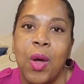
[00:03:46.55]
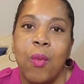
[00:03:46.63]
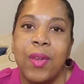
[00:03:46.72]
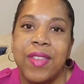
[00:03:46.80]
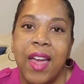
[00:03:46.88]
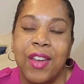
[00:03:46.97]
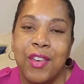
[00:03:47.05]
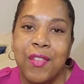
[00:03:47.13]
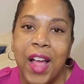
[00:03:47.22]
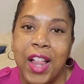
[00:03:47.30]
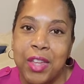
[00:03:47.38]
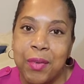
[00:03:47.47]
was
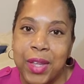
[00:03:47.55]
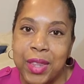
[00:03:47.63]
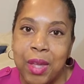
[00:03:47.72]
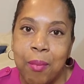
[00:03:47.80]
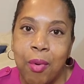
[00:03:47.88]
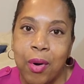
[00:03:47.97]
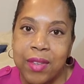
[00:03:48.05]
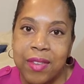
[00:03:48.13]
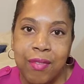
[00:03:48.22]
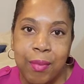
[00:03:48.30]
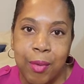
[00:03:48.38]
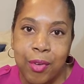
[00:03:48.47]
undervaluing the importance
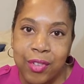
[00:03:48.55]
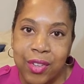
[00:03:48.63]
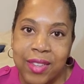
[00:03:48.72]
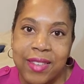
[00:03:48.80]
of emotional